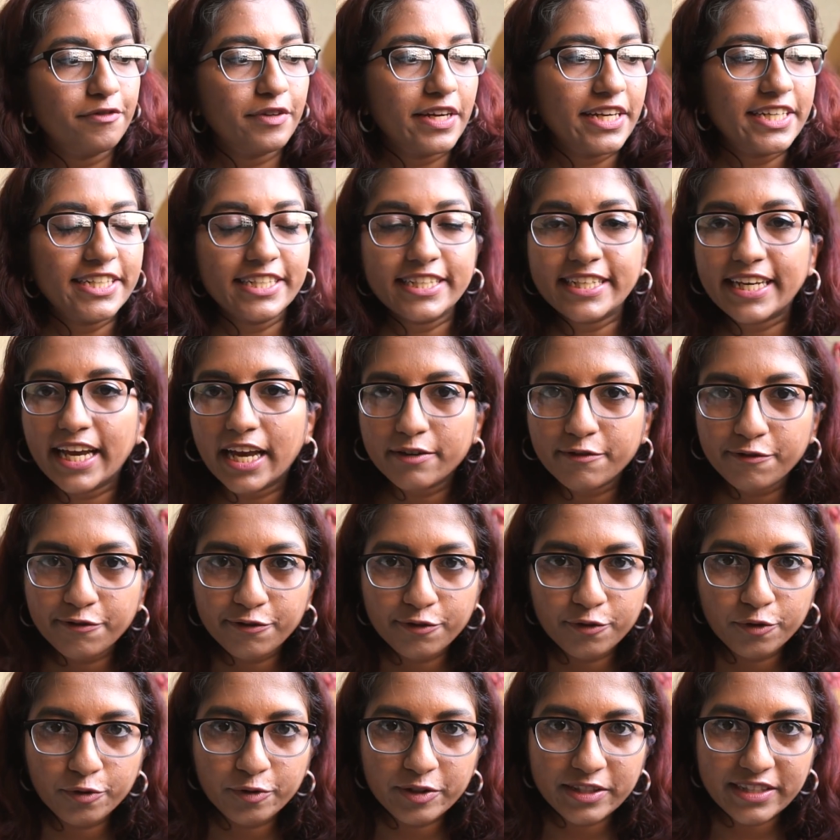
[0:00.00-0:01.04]
wet cat
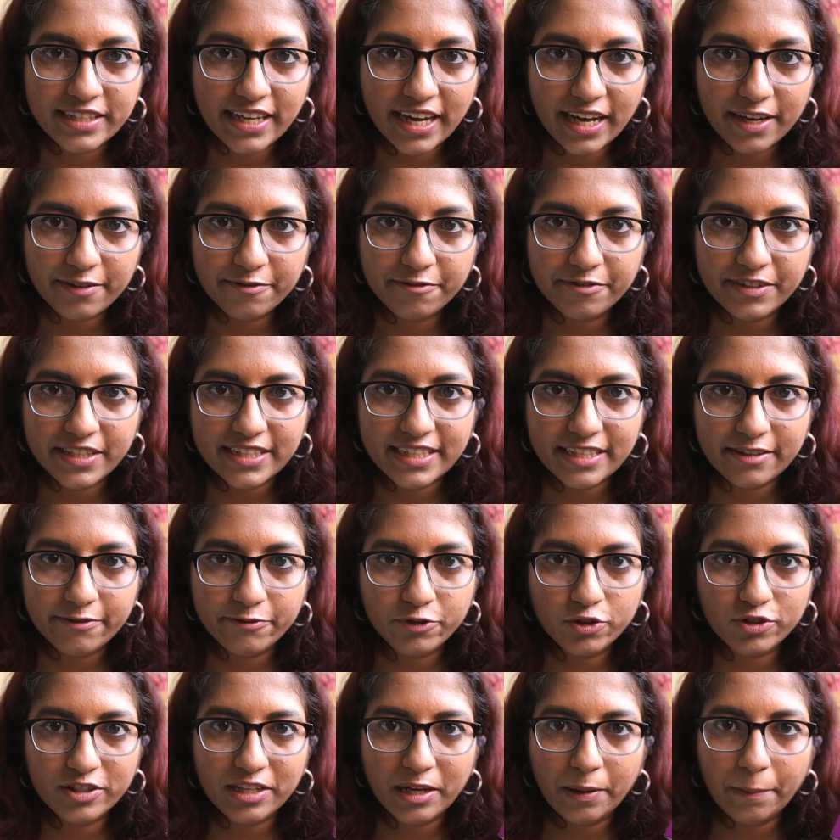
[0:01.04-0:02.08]
food that we
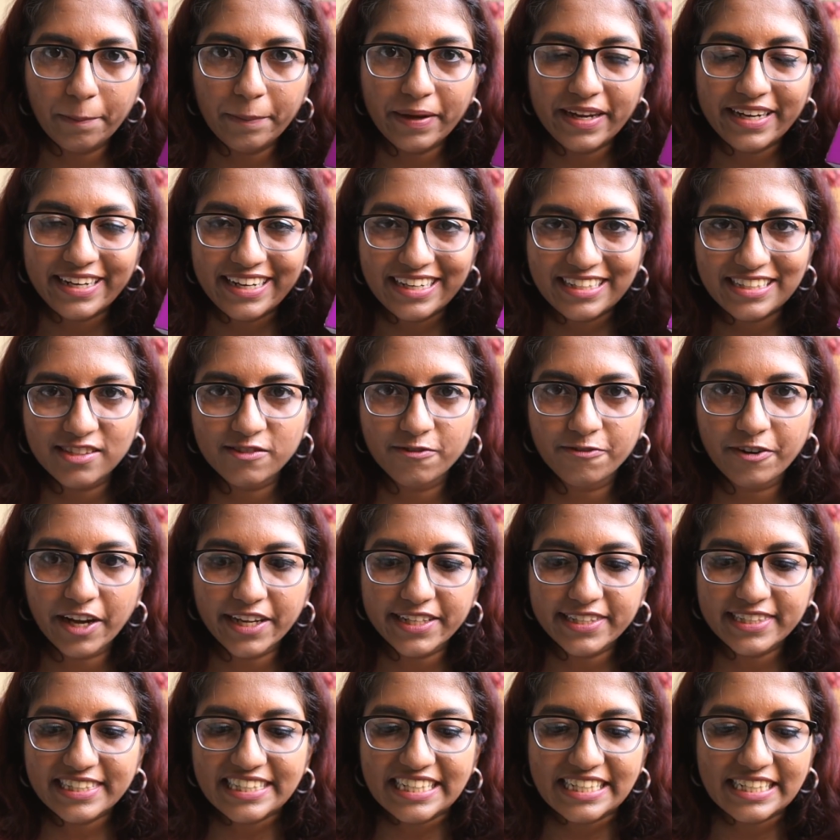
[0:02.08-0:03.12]
give to them at least
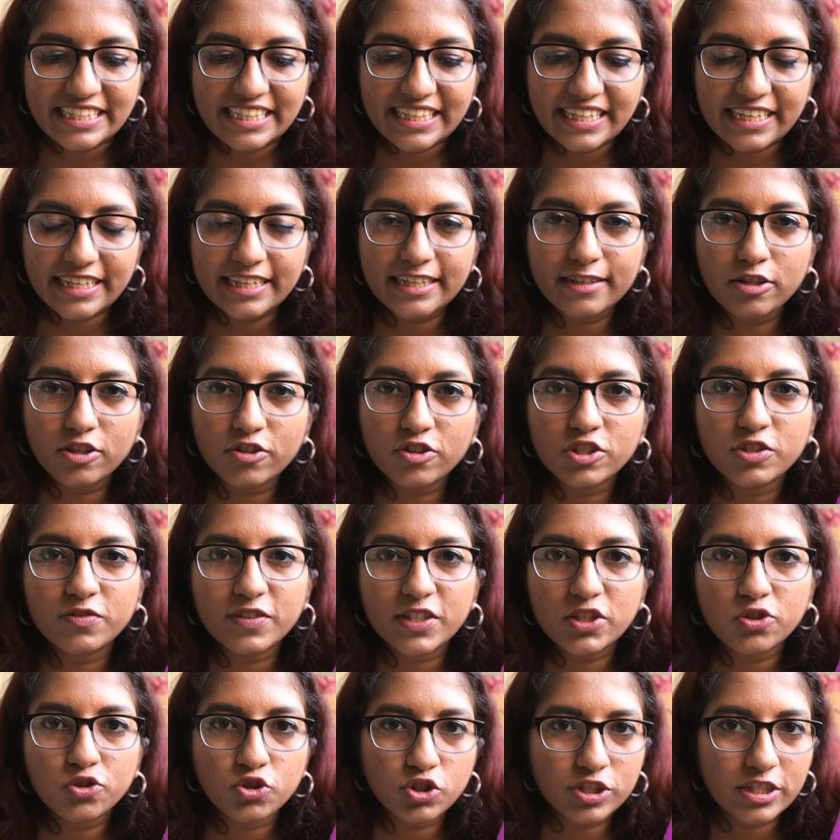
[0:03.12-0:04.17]
once a day because we
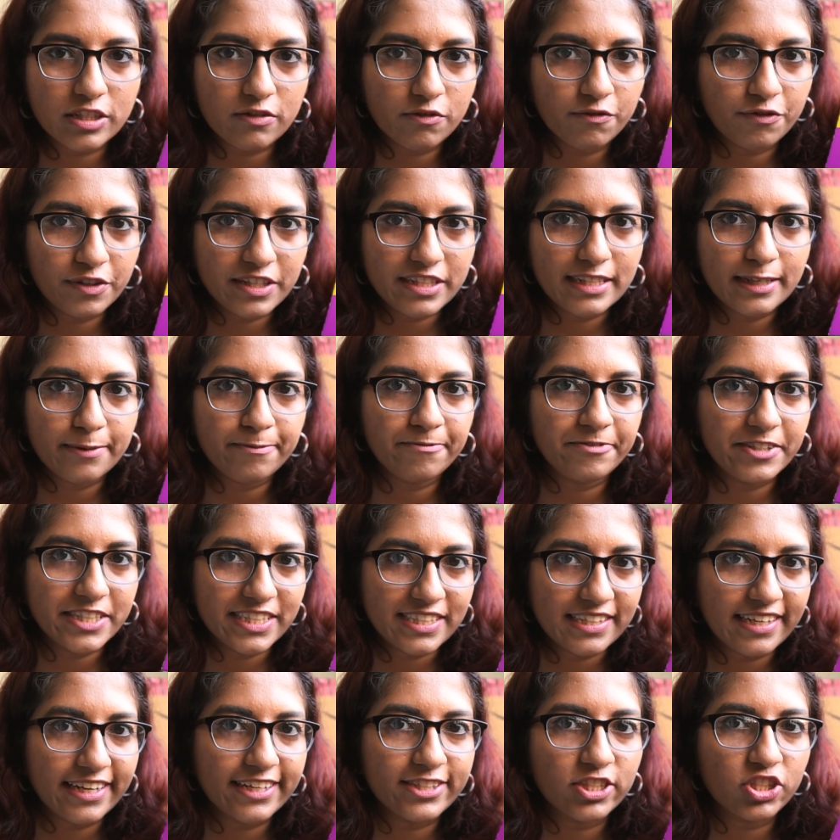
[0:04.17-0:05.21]
usually feed them
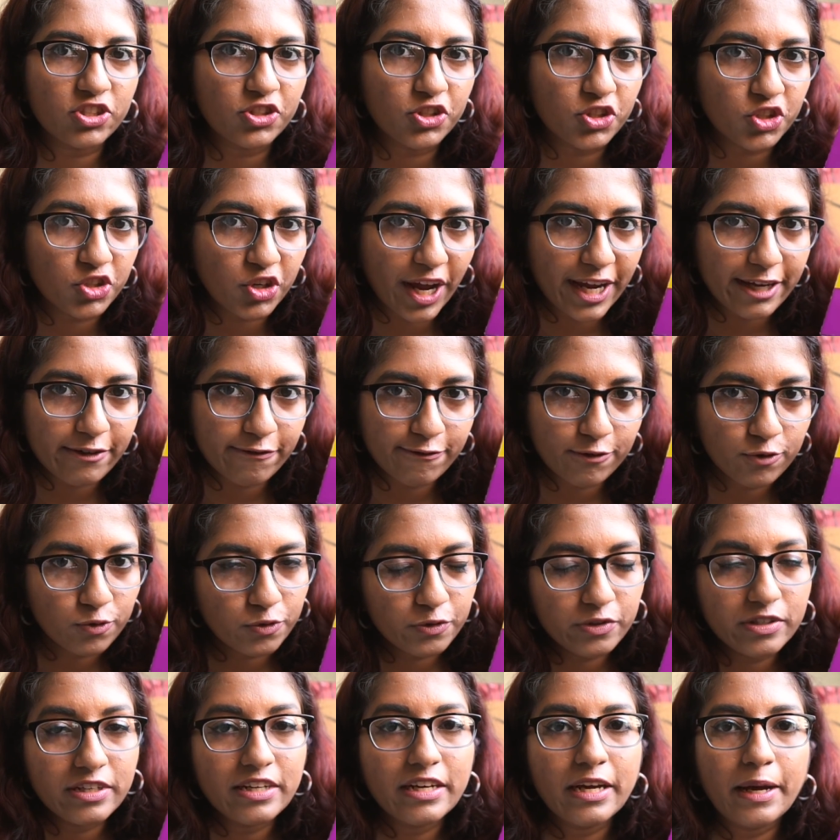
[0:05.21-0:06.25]
Whiskas dry
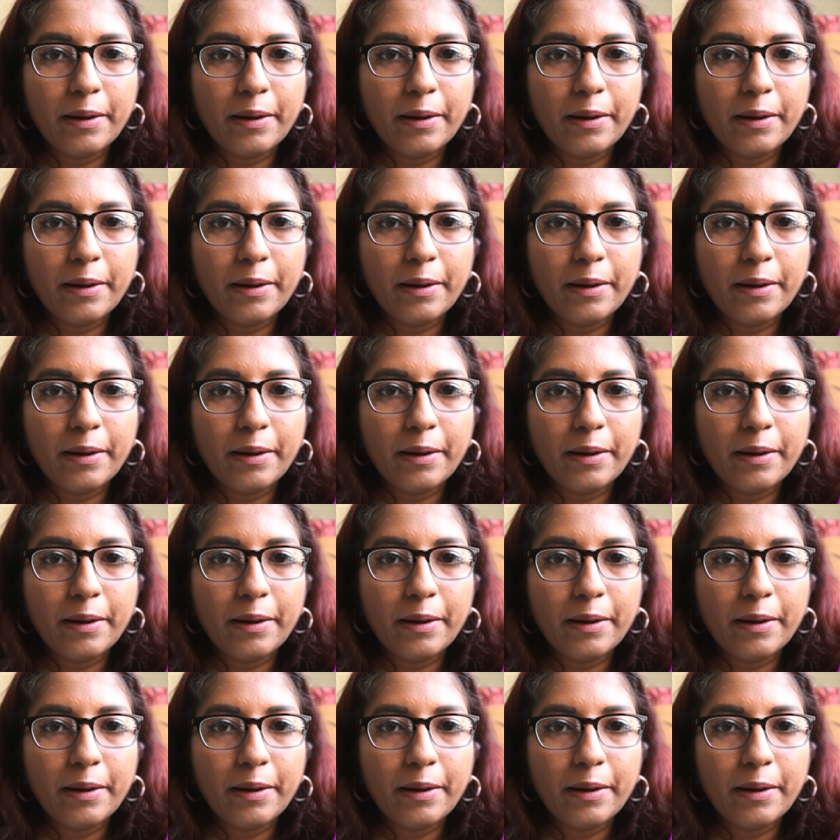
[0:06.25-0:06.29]
food